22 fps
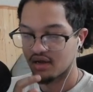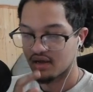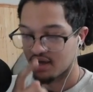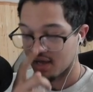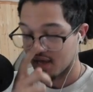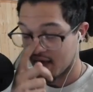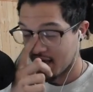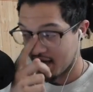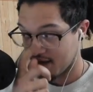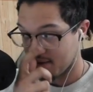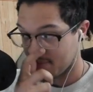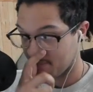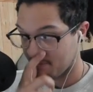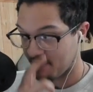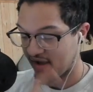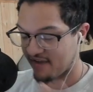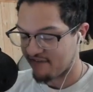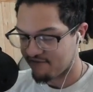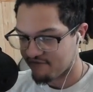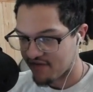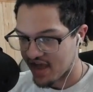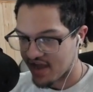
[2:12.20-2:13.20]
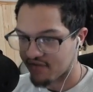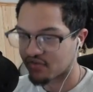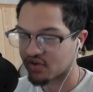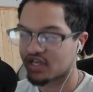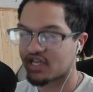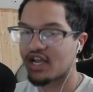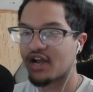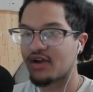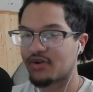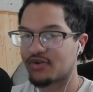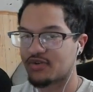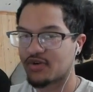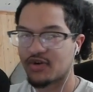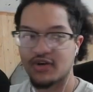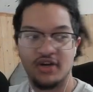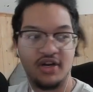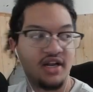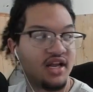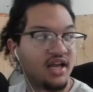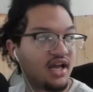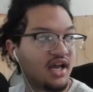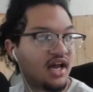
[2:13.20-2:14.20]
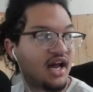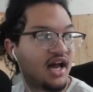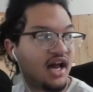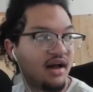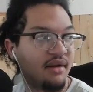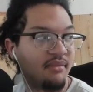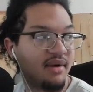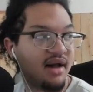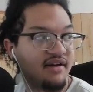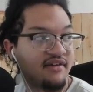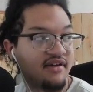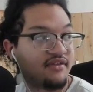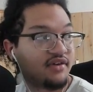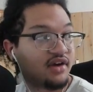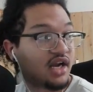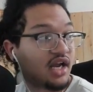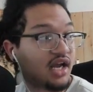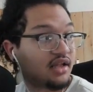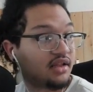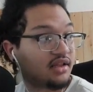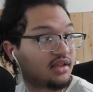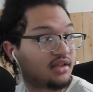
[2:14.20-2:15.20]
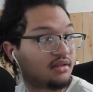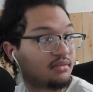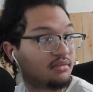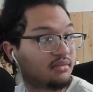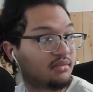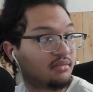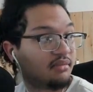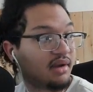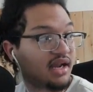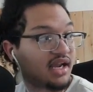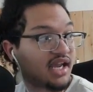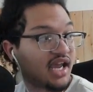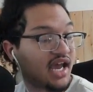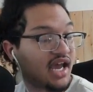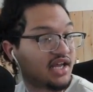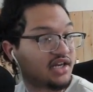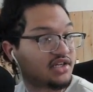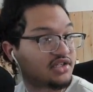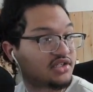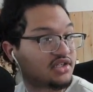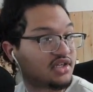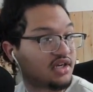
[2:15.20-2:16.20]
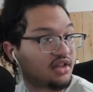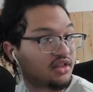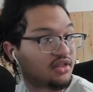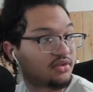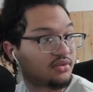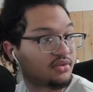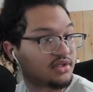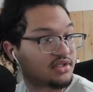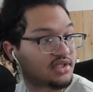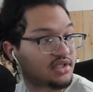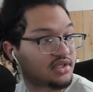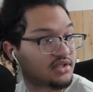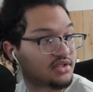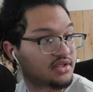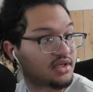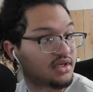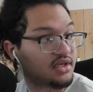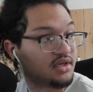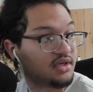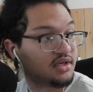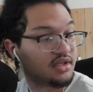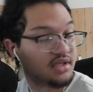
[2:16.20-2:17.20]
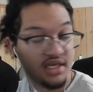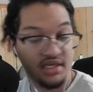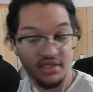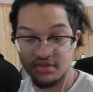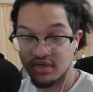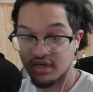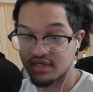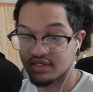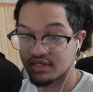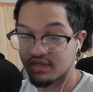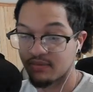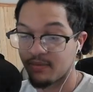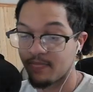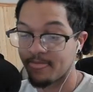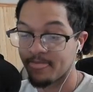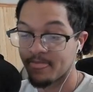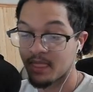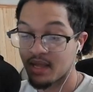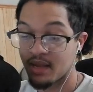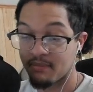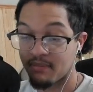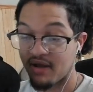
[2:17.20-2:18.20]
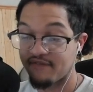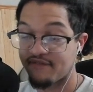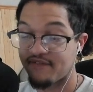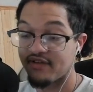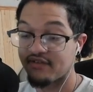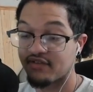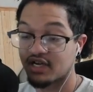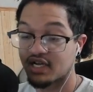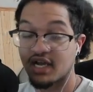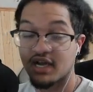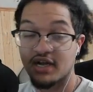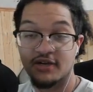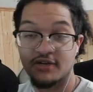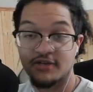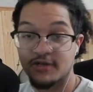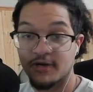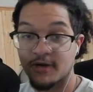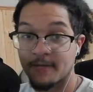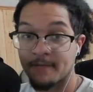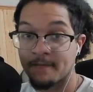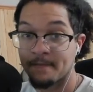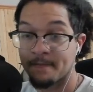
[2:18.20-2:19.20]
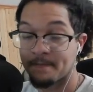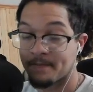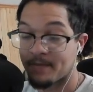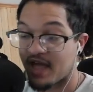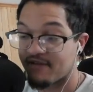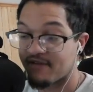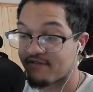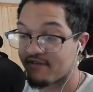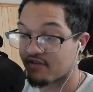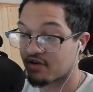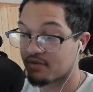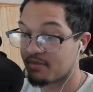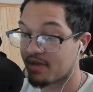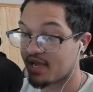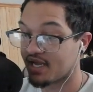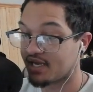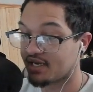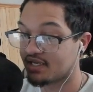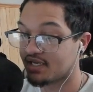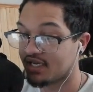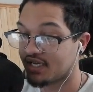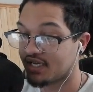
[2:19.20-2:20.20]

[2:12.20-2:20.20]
Uh, my favorite character um, I've ever had. My cat just did a three sixty. That's crazy. My favorite character I've ever made